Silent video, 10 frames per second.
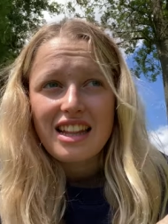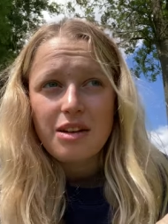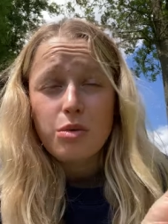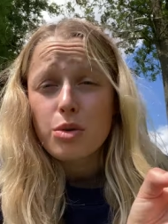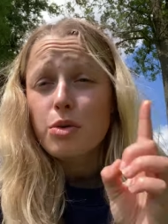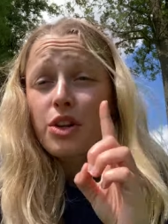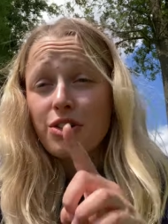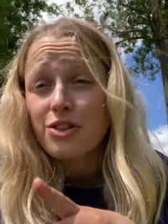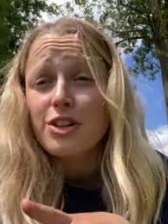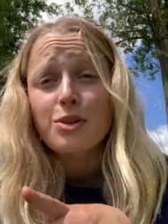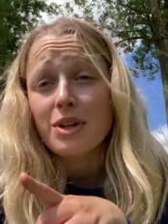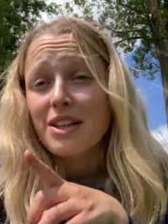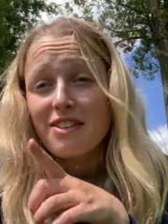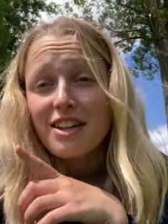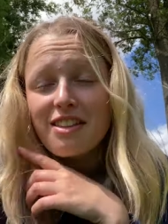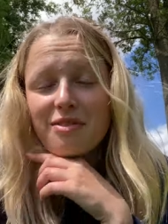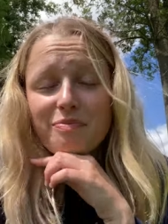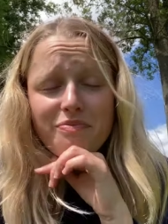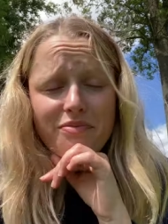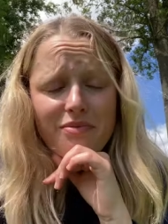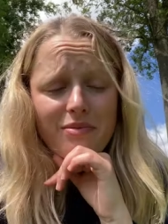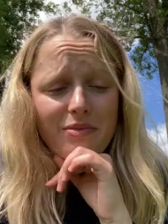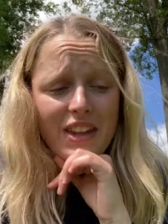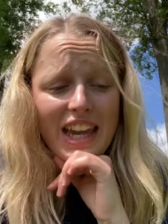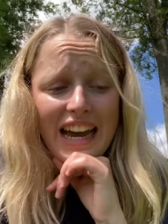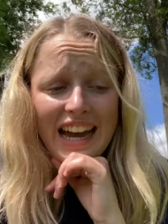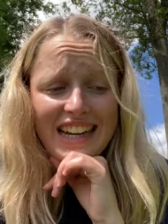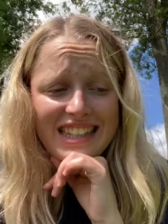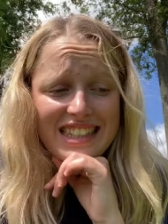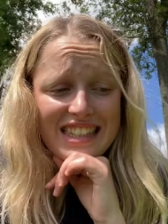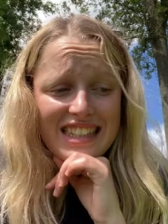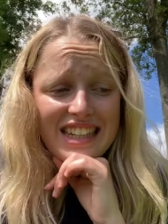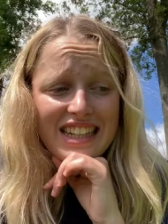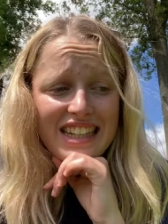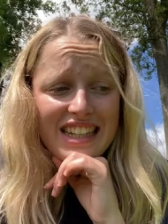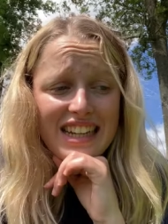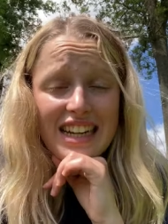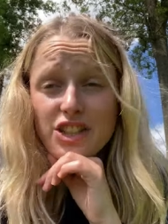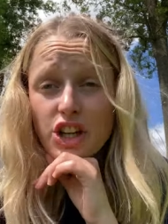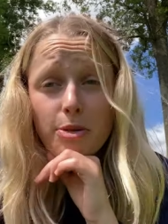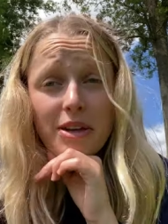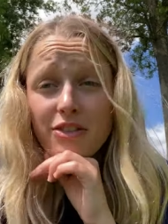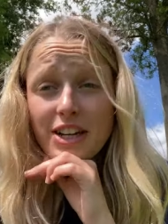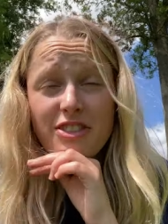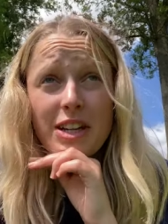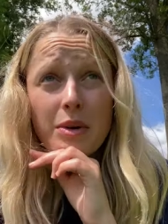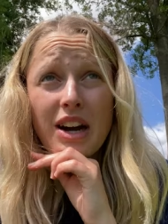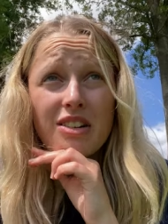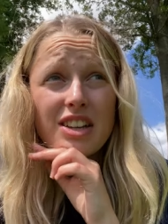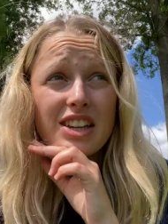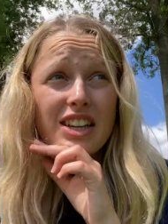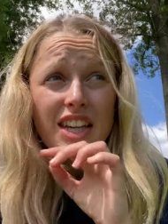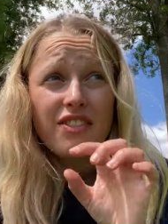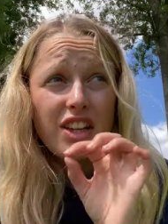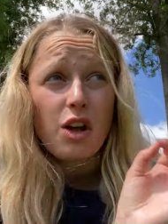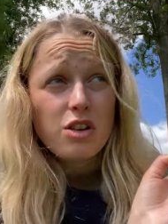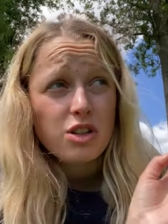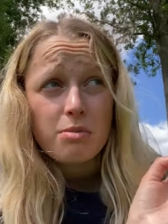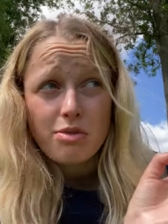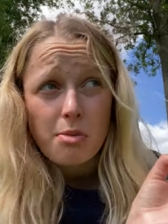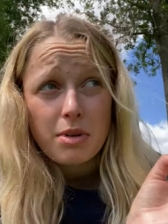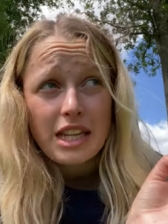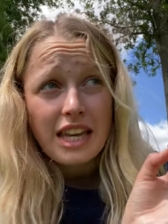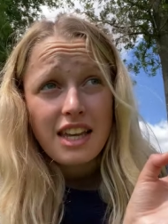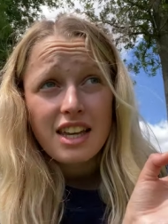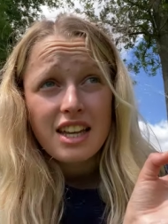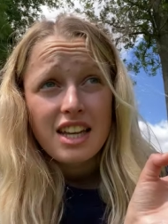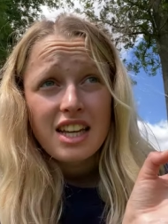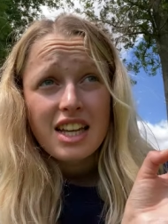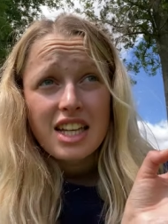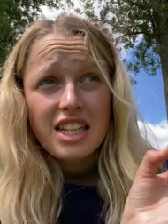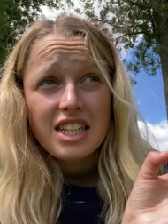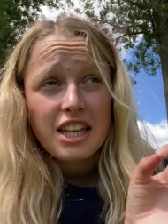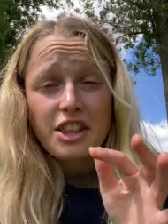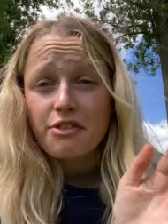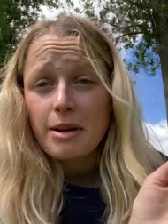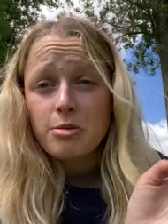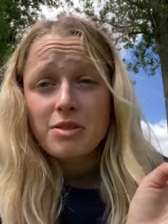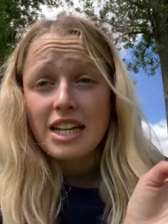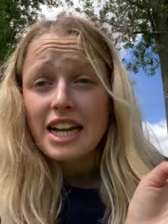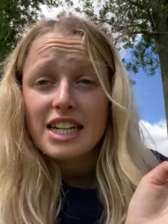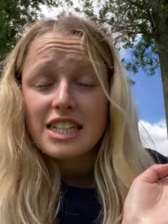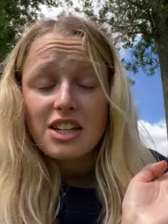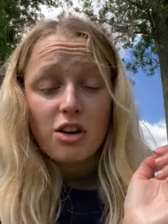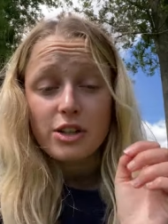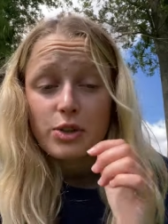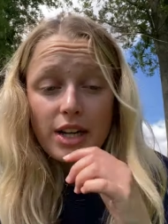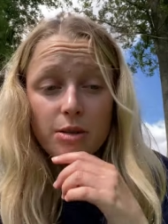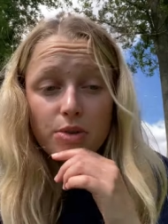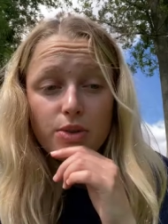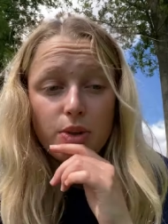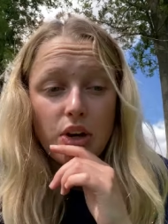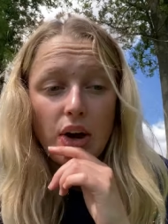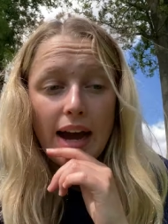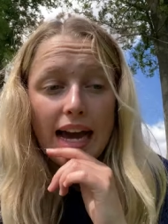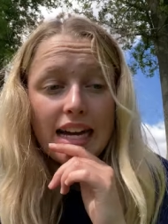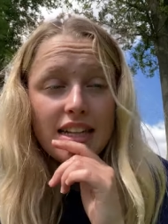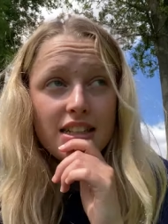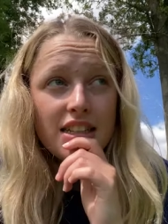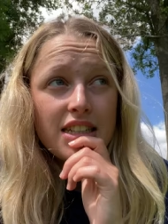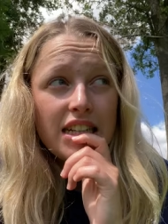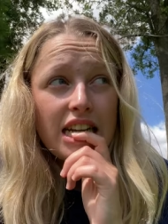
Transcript: 1 125th. And it's coping really, really well. Like it locks on properly, like the frames per second are incredible and